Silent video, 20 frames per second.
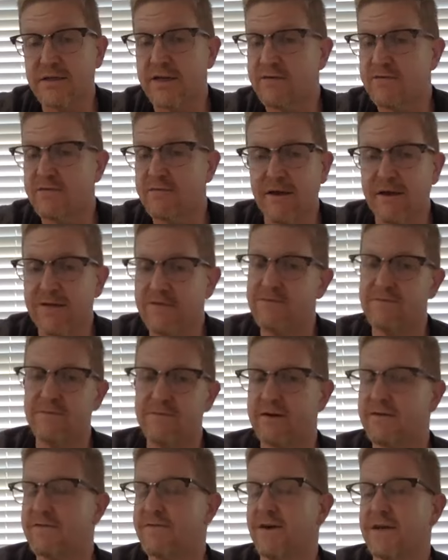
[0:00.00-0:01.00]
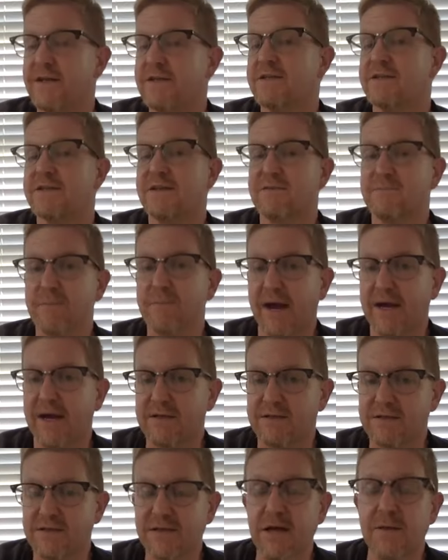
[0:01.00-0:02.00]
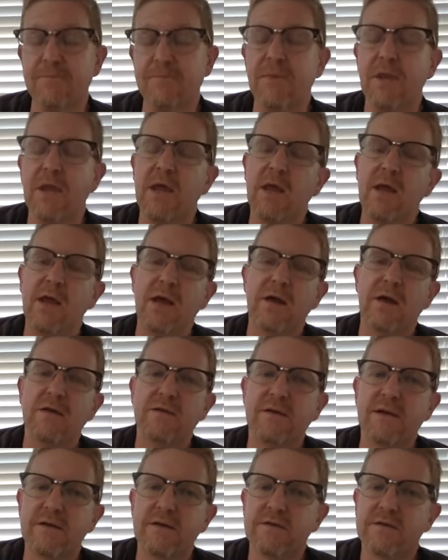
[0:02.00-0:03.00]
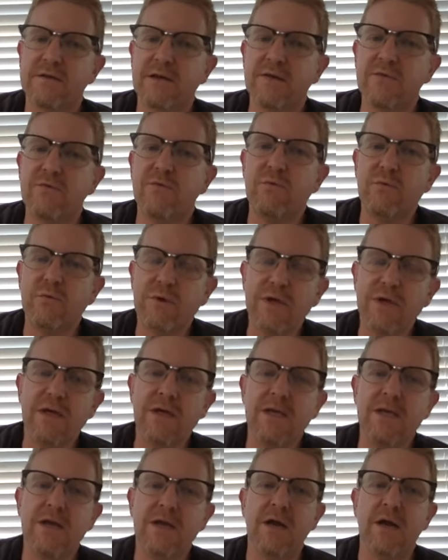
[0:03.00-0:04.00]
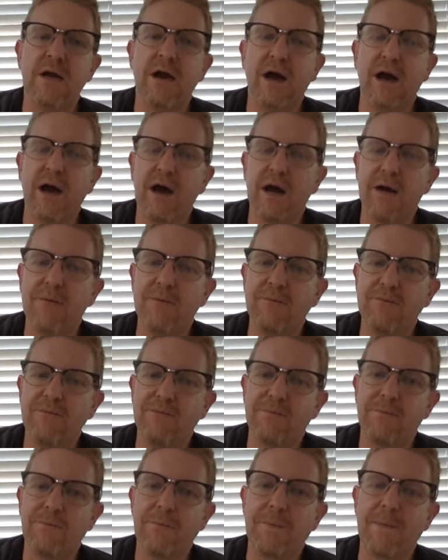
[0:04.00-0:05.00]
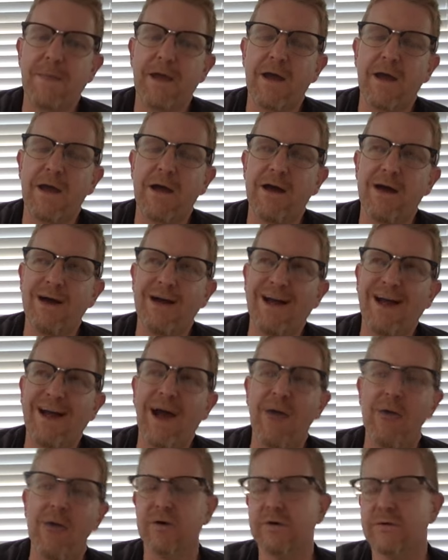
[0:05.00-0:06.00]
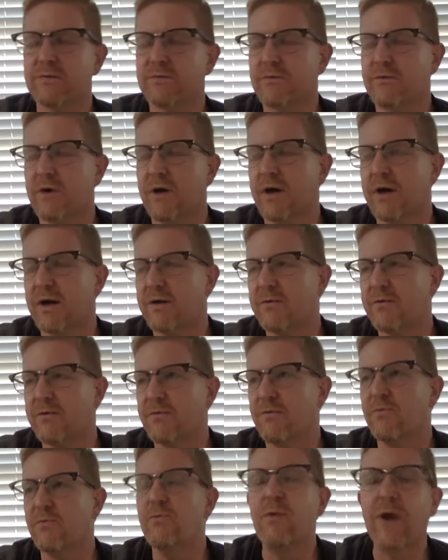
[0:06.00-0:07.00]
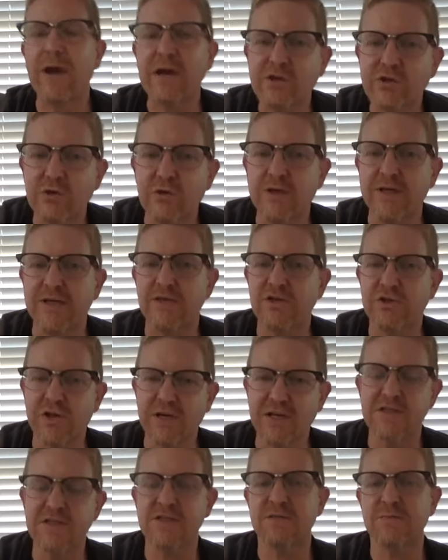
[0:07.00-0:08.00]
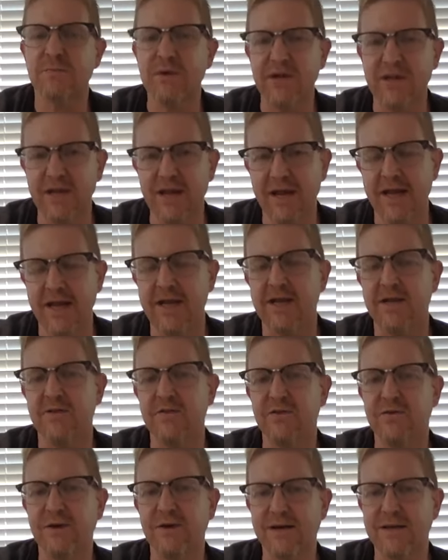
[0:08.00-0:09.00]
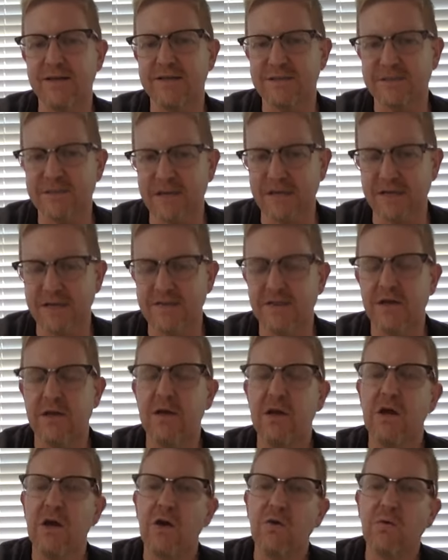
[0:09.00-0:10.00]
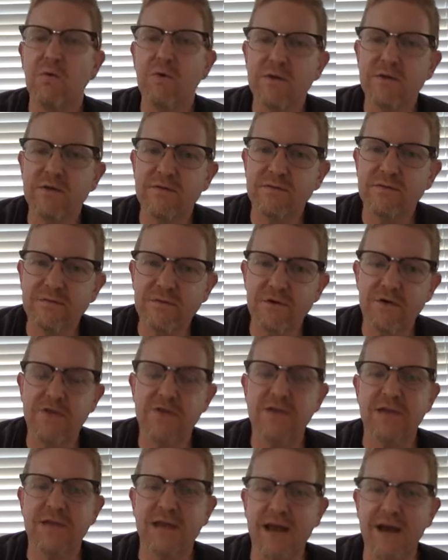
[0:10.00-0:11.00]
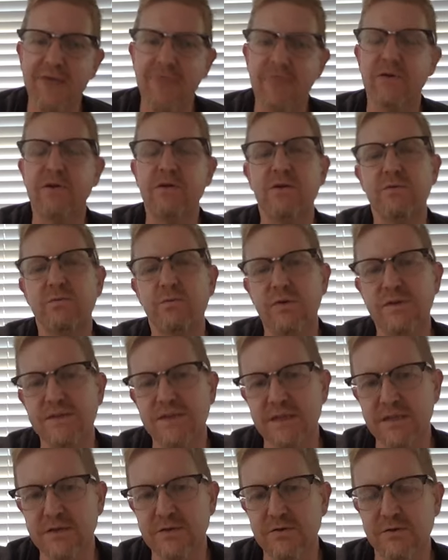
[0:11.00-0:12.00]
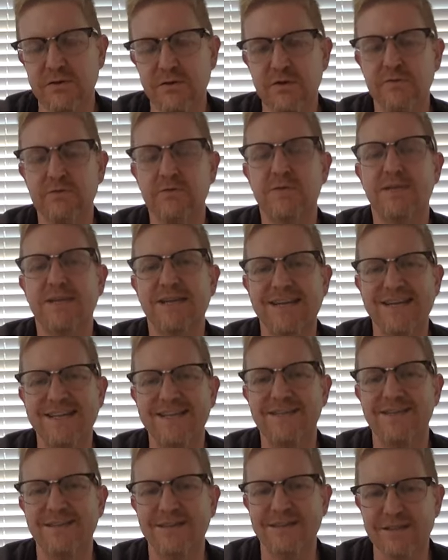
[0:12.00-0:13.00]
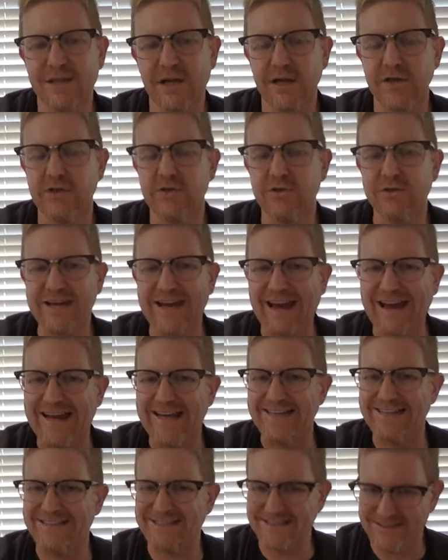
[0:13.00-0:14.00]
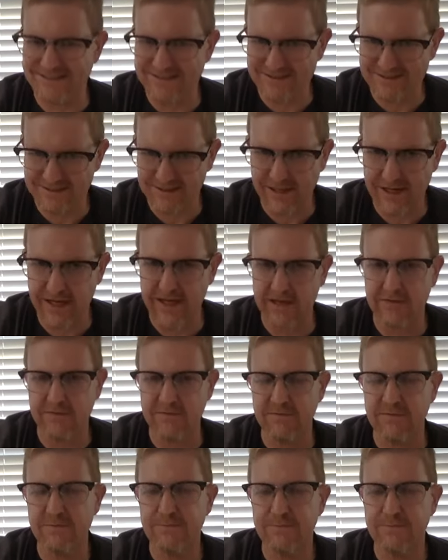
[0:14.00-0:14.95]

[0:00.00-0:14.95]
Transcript: have, have verified this, have backed this up, that, that really um, uh, our uh, racial injustice began in the United States when the first African was introduced into this country as a slave.